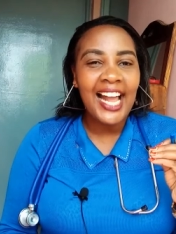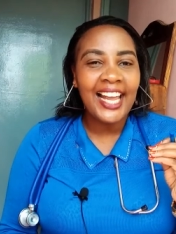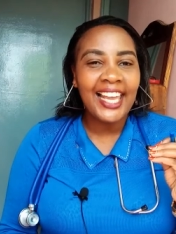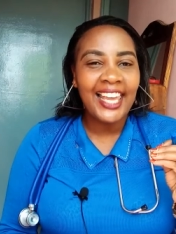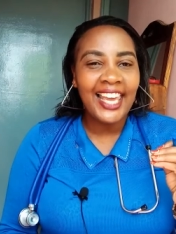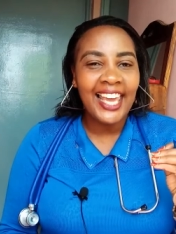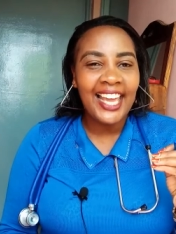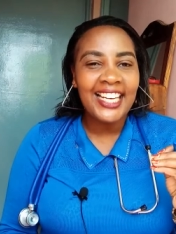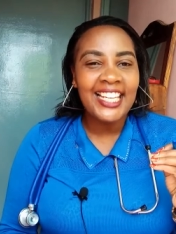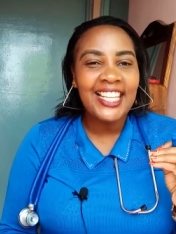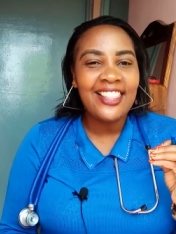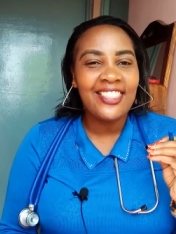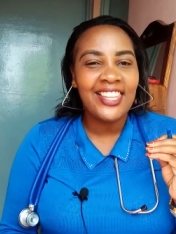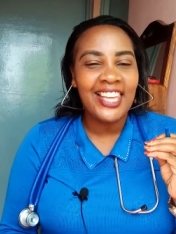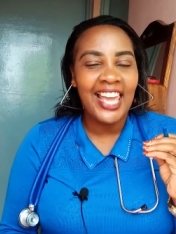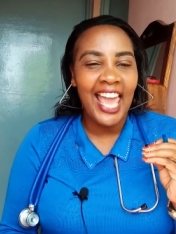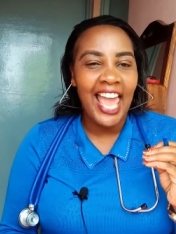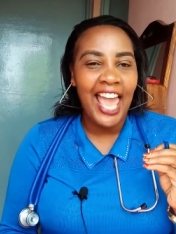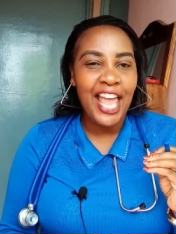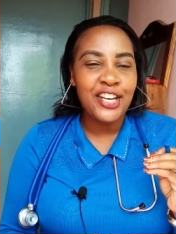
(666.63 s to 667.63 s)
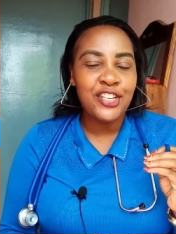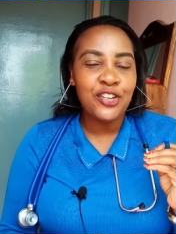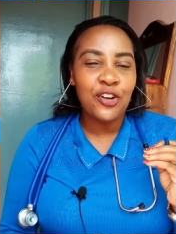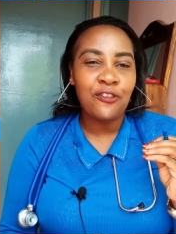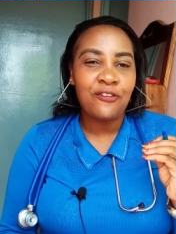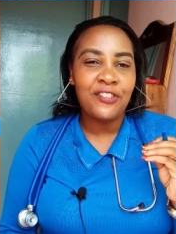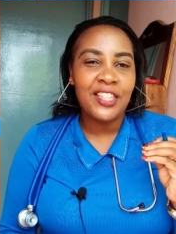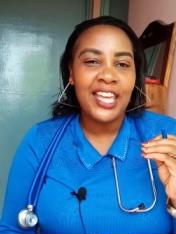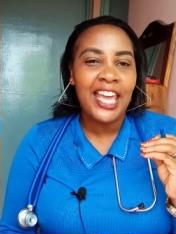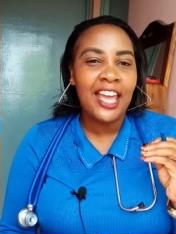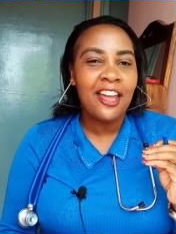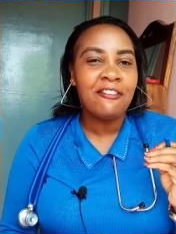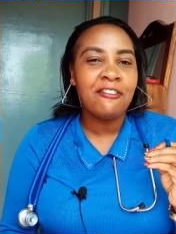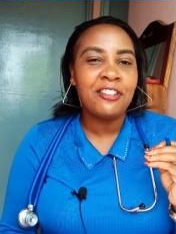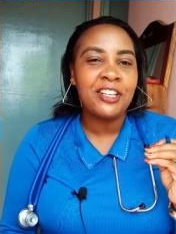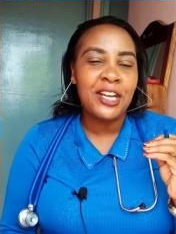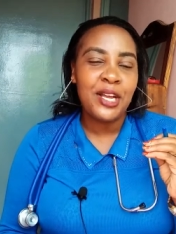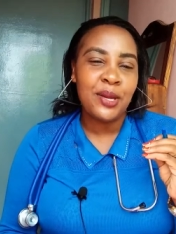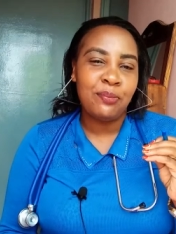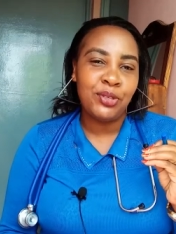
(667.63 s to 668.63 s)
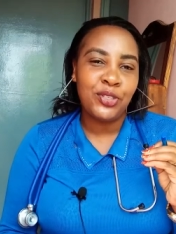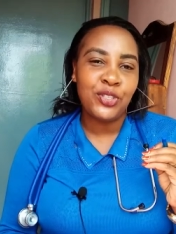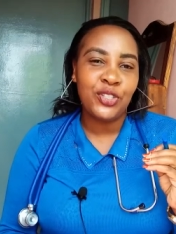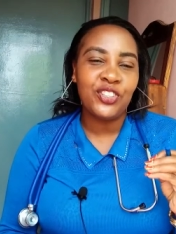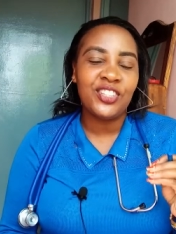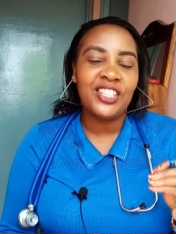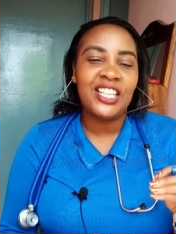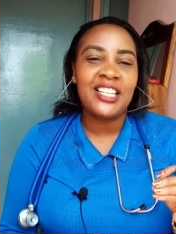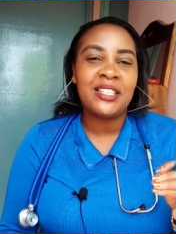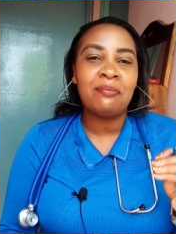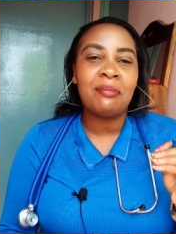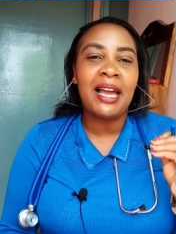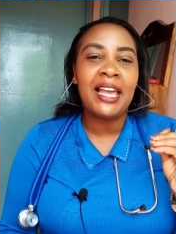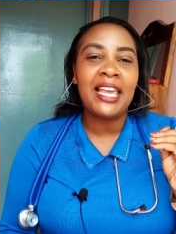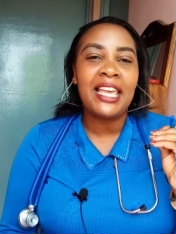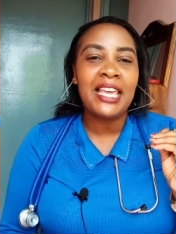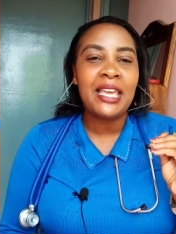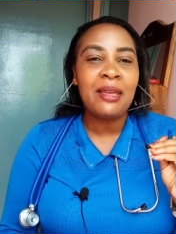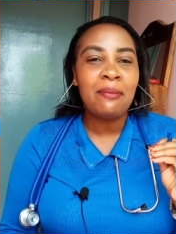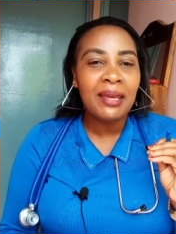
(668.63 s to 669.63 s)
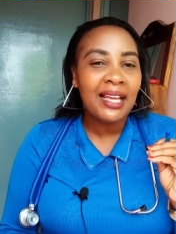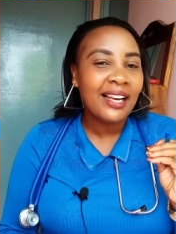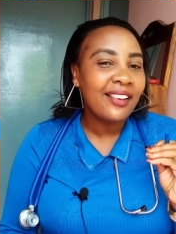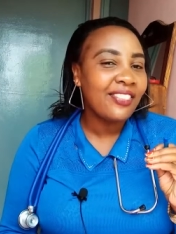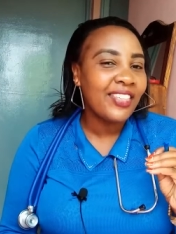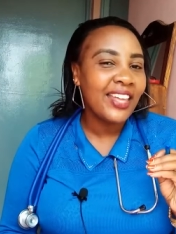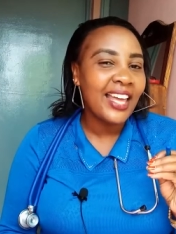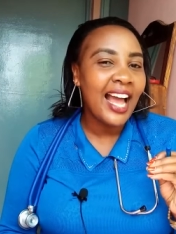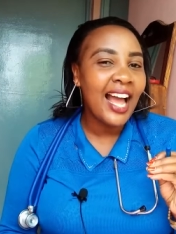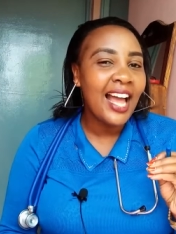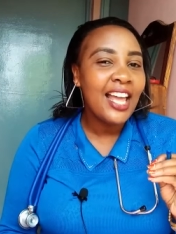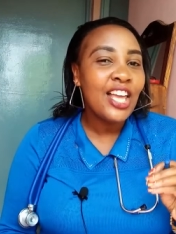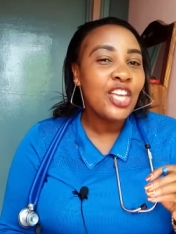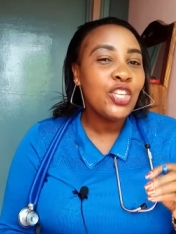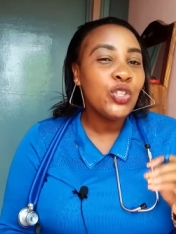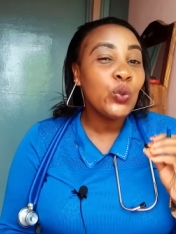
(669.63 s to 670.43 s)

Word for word: again in the end of the every episode there is my email there